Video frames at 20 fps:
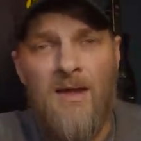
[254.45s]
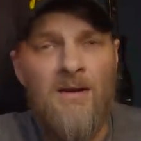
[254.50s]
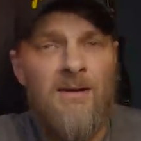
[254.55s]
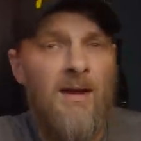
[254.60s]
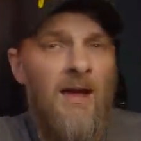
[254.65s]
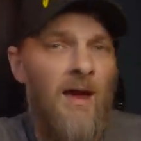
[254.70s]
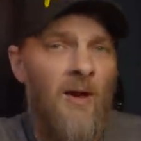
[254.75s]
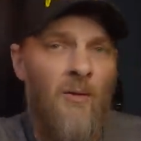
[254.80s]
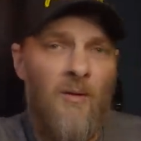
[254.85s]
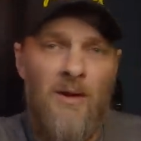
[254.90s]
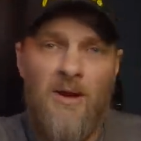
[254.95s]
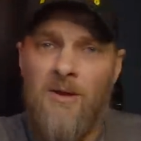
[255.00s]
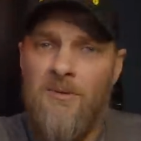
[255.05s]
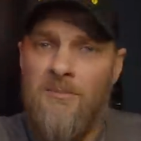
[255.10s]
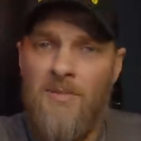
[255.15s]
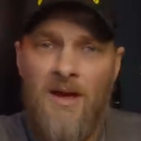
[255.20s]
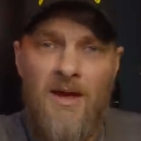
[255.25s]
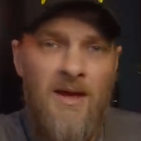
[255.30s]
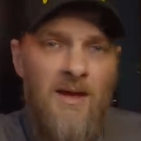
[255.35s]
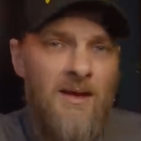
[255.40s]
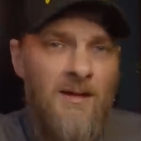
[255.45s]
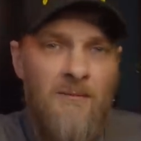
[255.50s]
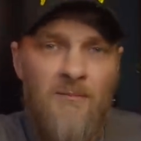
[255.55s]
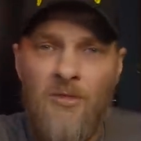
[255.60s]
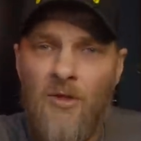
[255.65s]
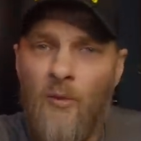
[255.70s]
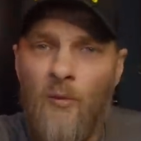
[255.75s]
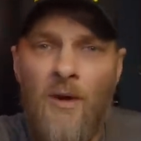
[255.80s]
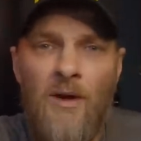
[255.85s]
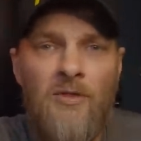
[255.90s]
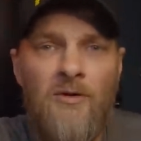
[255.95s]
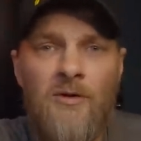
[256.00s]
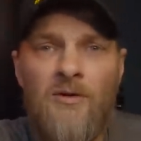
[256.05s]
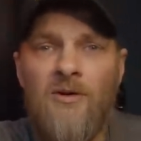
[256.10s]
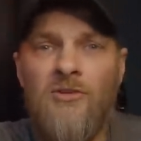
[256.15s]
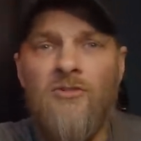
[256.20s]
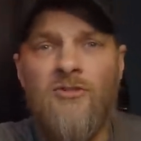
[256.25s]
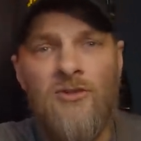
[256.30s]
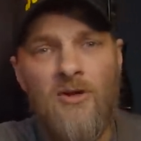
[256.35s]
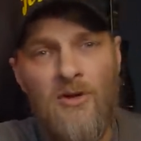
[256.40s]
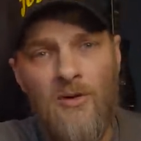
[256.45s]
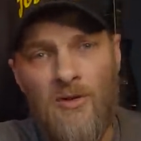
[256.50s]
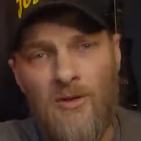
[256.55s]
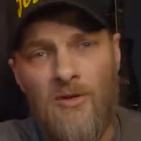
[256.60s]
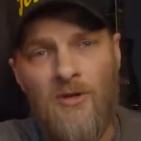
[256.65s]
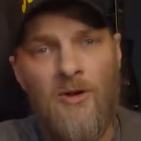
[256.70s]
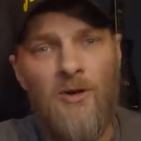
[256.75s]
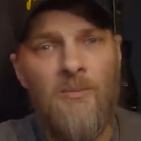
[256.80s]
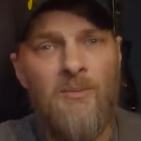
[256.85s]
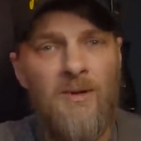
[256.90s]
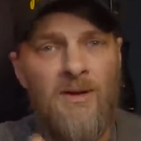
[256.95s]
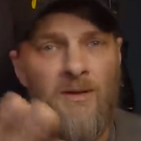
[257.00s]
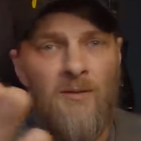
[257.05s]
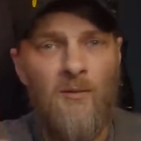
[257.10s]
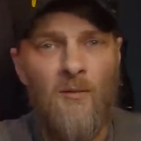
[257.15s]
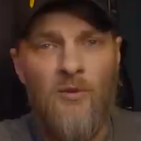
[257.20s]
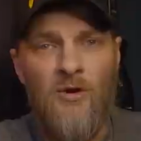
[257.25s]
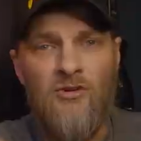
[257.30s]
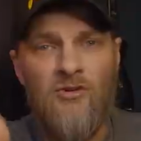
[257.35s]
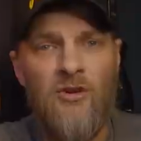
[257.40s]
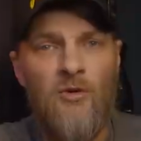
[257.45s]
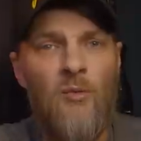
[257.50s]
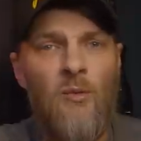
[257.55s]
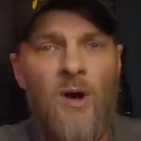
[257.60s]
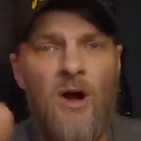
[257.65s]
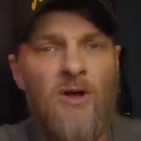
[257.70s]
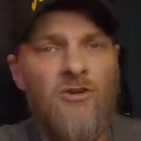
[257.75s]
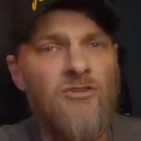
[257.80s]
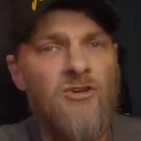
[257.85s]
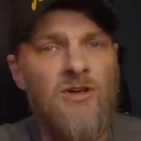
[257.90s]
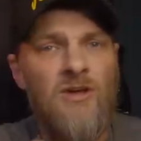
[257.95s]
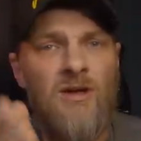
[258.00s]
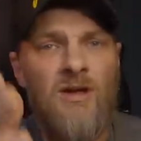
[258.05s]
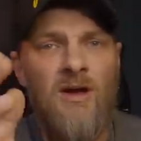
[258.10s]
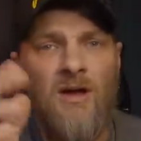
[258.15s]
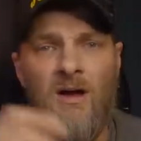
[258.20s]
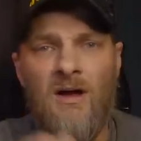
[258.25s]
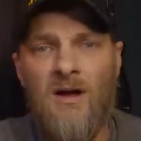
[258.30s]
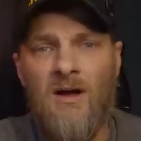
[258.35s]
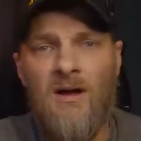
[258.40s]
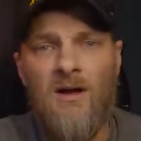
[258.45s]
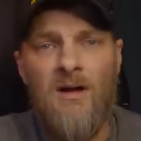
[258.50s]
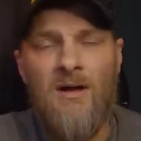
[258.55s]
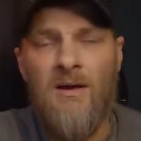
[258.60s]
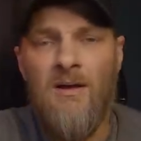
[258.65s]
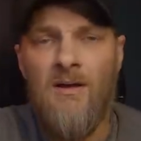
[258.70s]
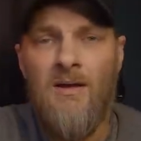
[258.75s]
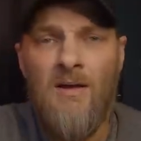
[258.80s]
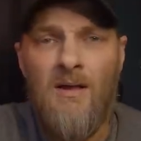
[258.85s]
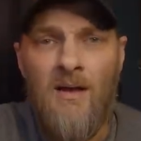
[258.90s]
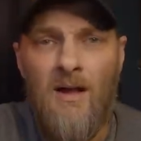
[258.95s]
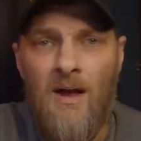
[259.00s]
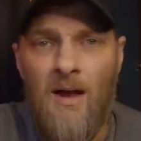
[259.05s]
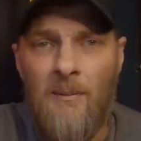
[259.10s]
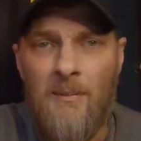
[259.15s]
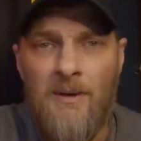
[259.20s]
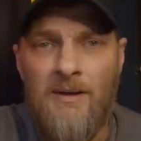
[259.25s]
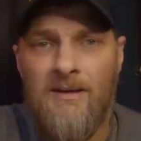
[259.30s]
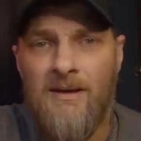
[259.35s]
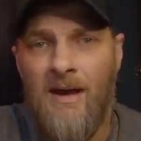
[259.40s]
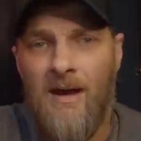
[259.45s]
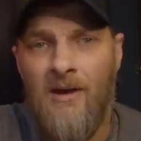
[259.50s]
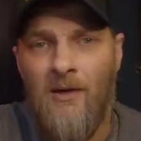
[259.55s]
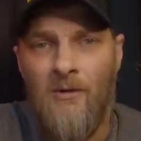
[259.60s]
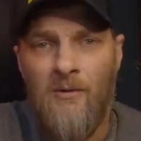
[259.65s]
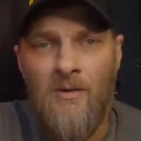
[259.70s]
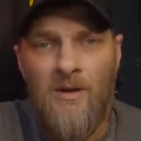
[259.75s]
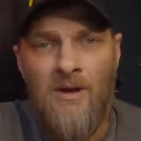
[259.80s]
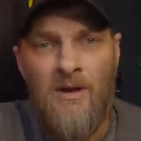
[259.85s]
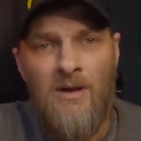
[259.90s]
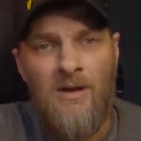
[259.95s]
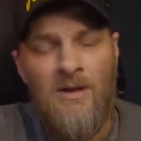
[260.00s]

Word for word: Now, in May, the weather is still a little bit wishy washy, uh, up and down.